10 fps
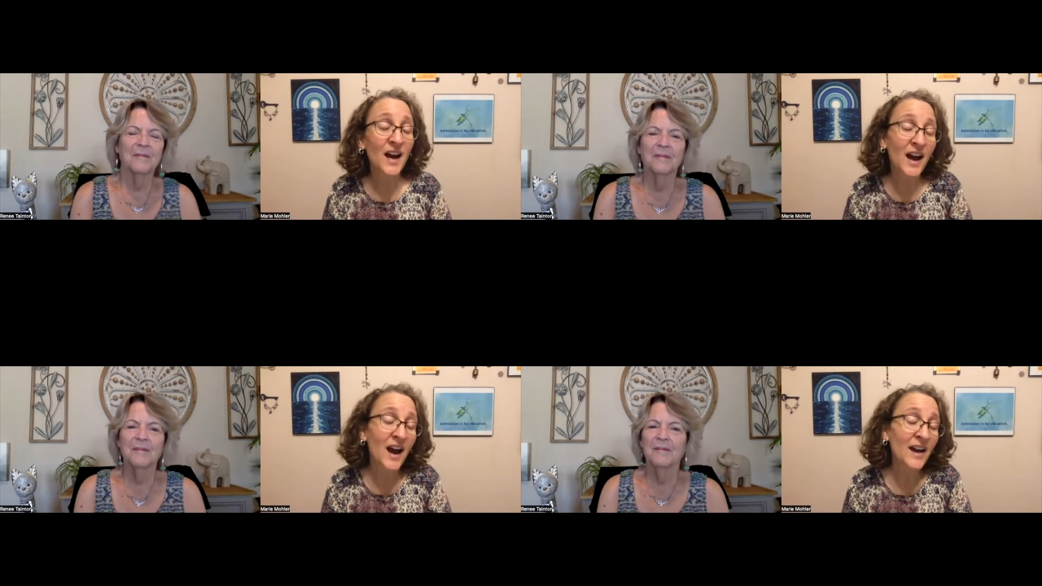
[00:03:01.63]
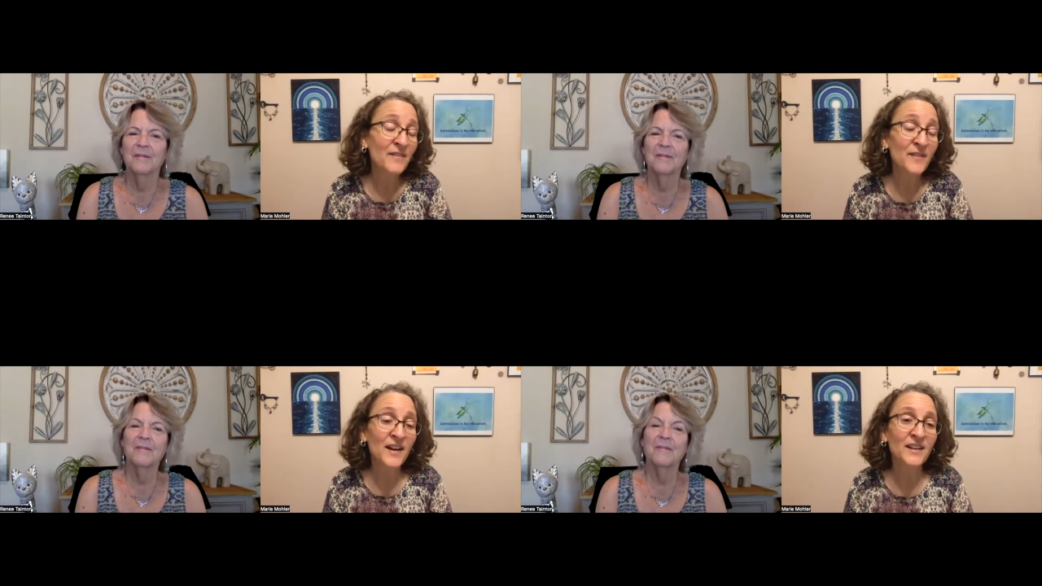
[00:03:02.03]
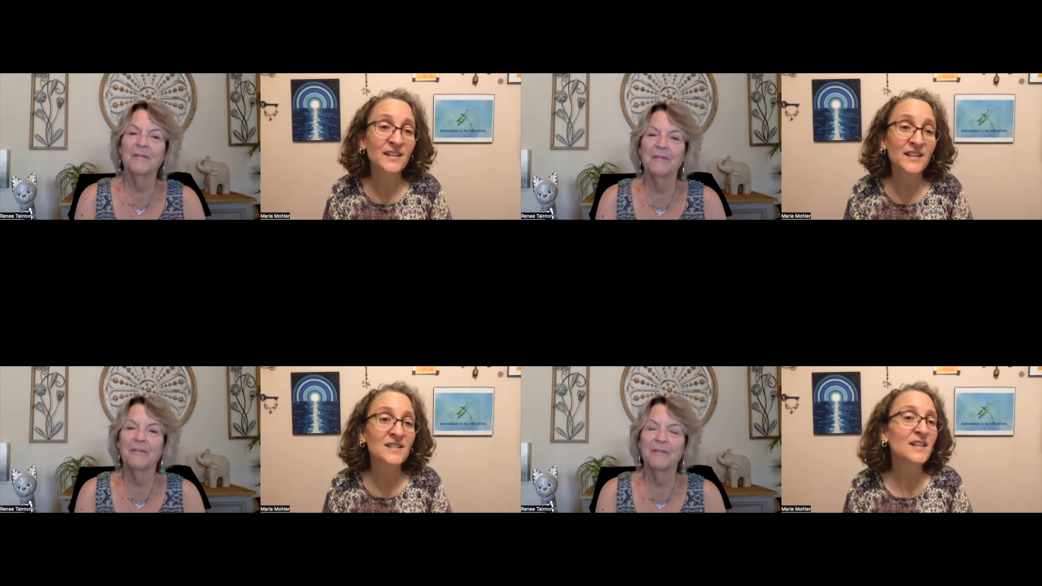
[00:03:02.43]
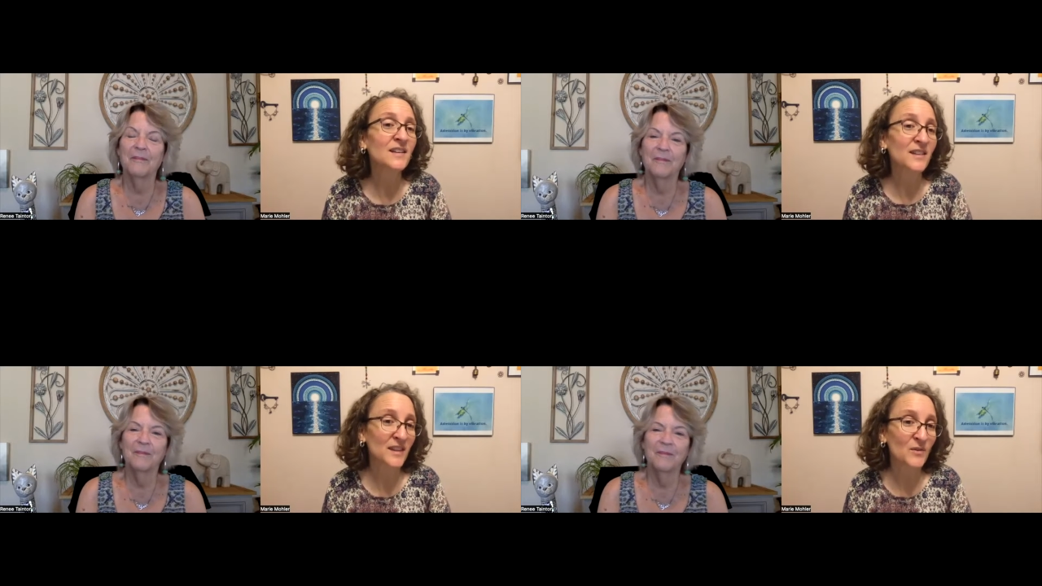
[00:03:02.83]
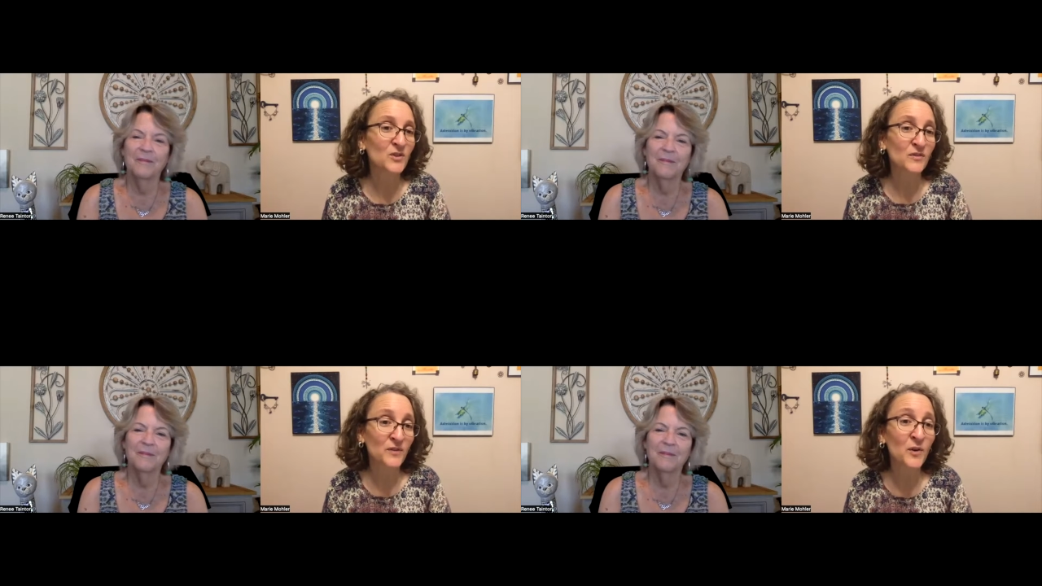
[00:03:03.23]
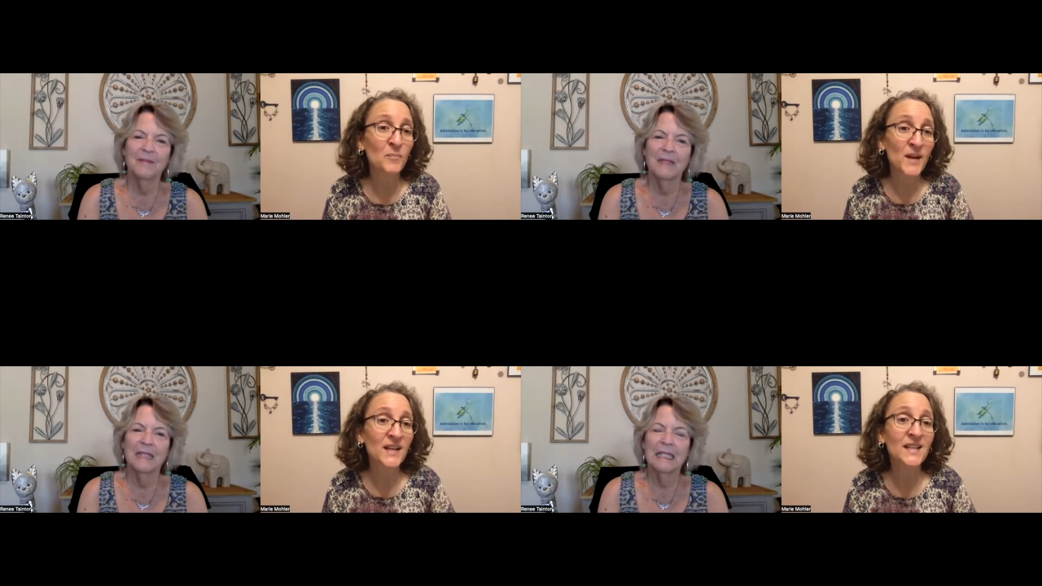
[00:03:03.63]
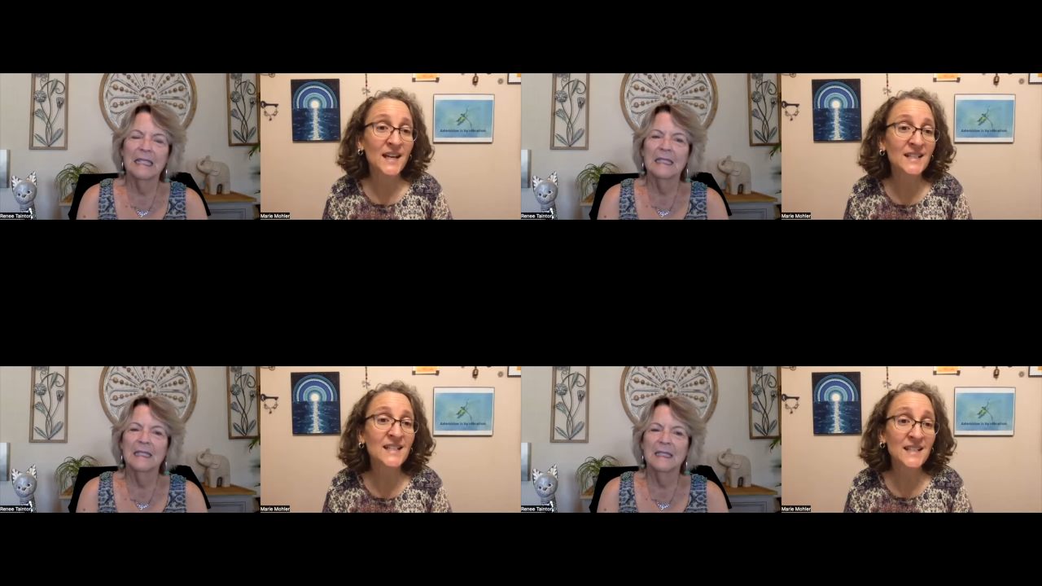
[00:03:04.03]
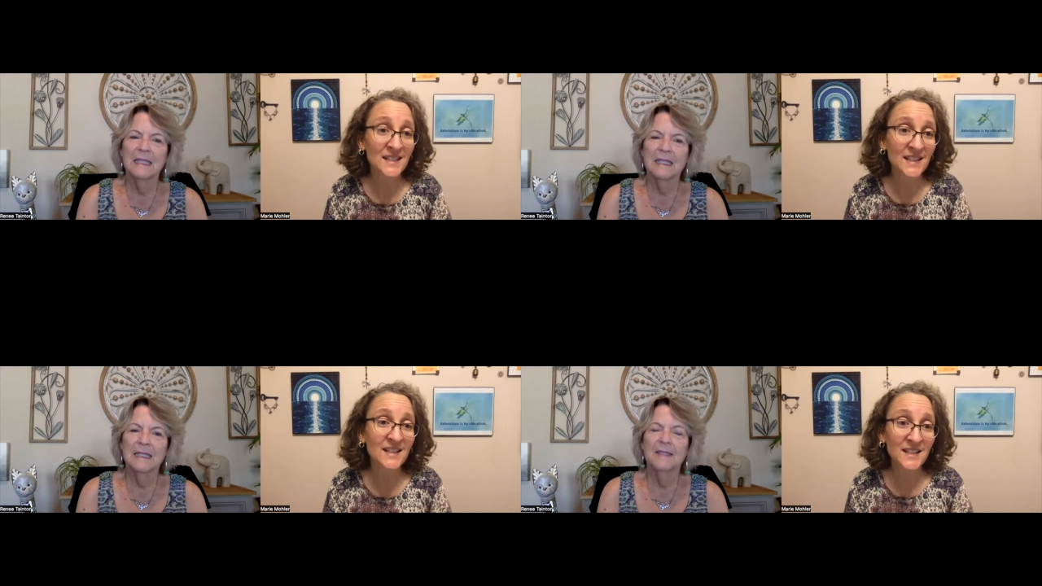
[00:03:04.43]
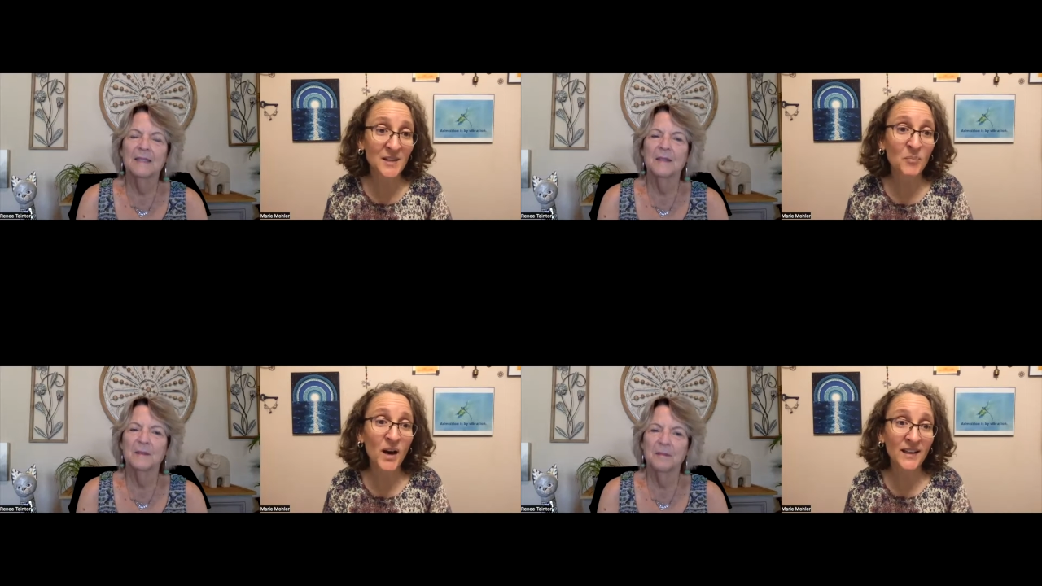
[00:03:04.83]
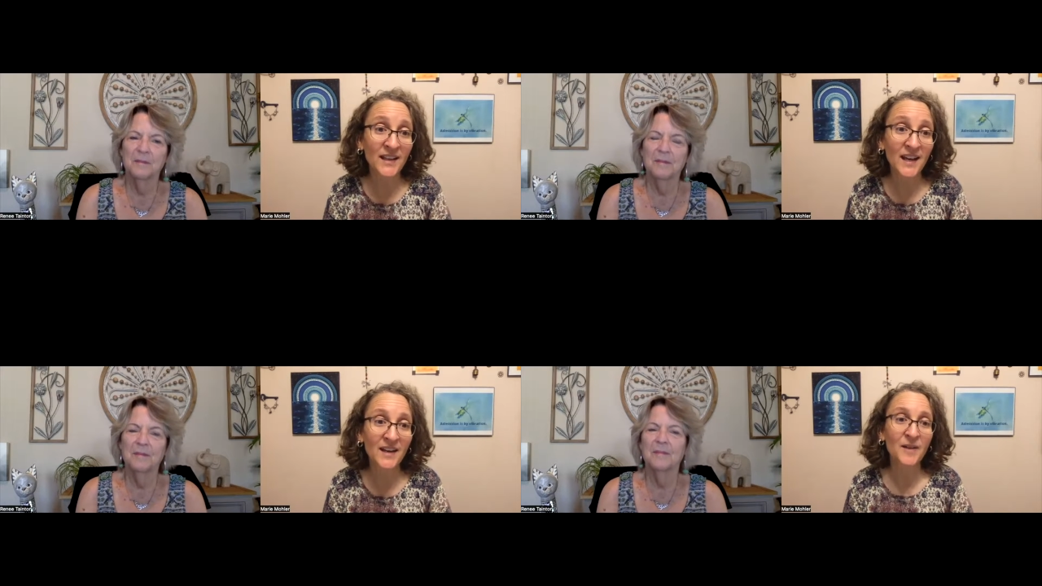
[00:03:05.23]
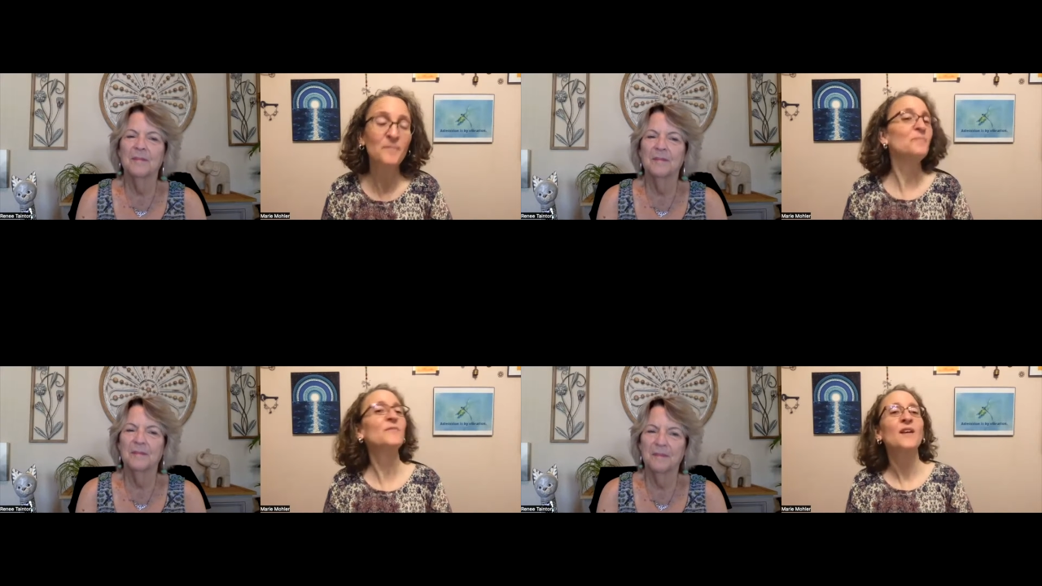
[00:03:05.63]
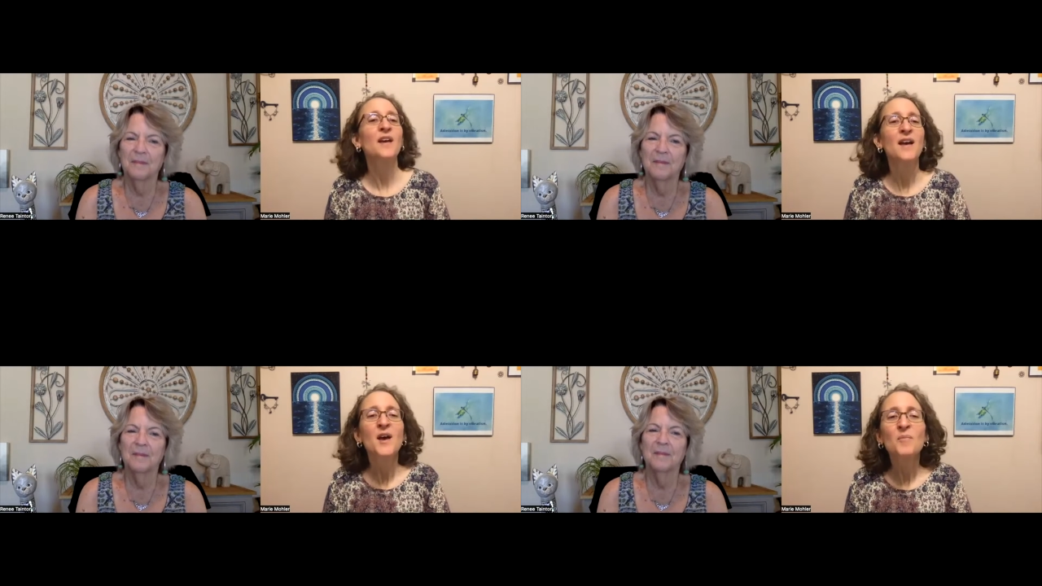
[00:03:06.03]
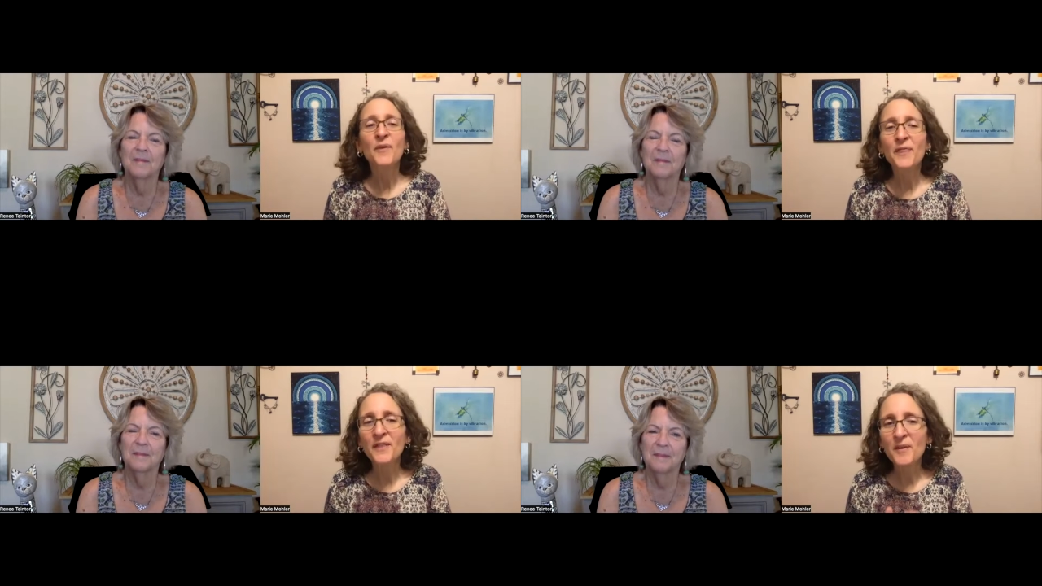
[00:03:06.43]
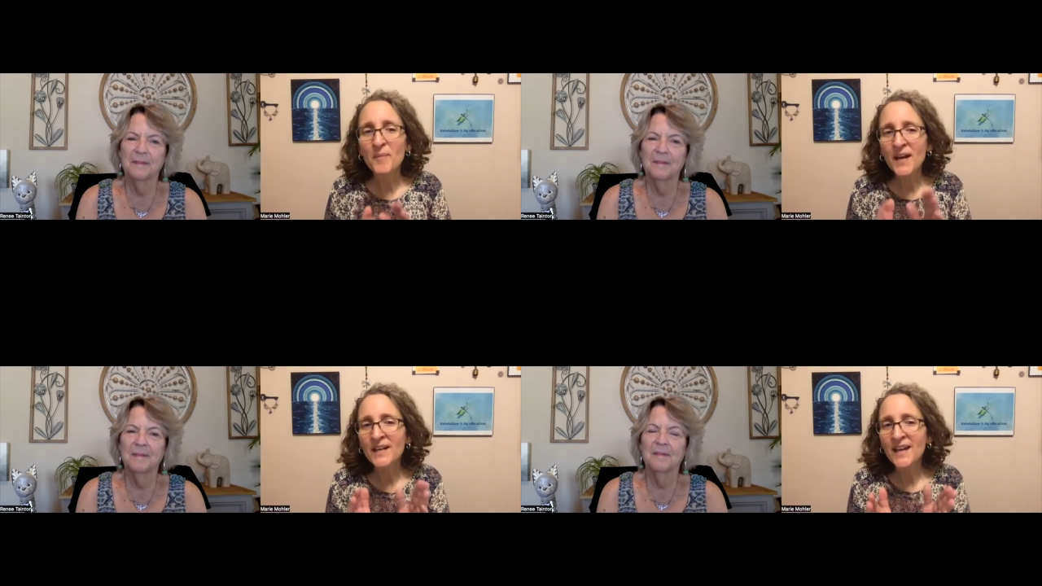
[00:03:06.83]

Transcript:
Speaker 1: I found at least that there was a film made in 1960, Pollyanna but that the main